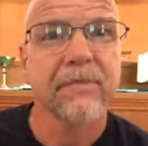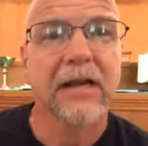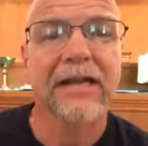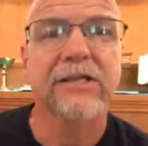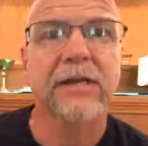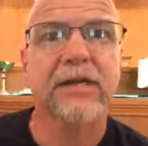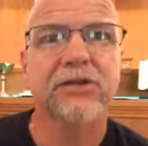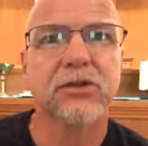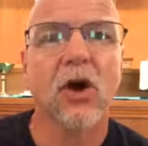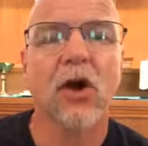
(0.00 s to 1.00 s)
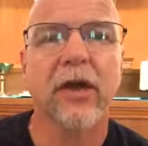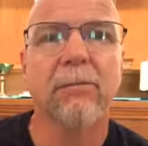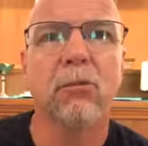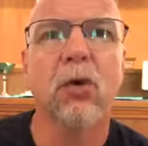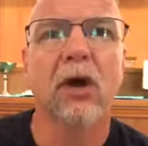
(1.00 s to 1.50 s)
Let's talk in
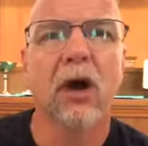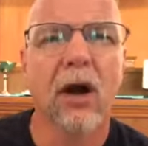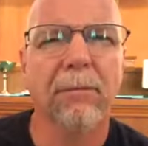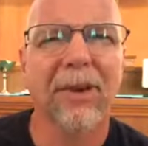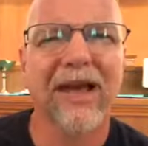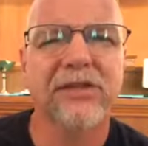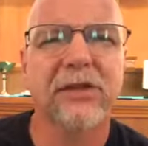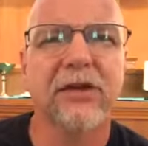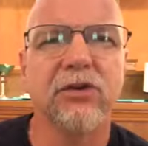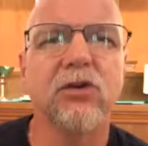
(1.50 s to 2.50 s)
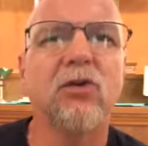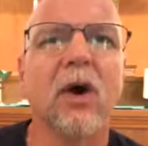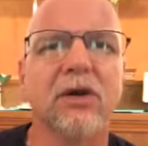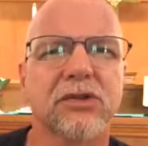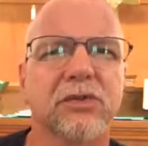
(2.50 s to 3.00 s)
more complex and
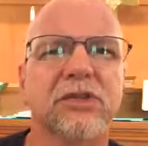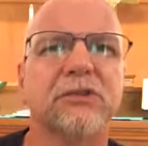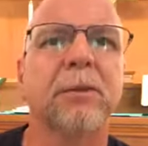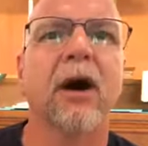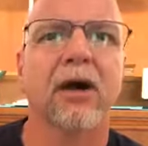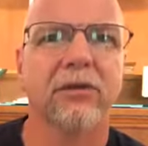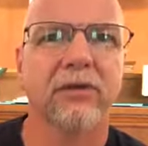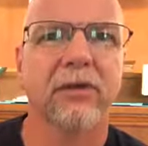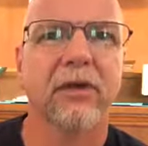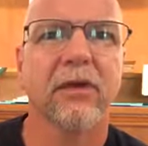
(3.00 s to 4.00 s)
nuanced response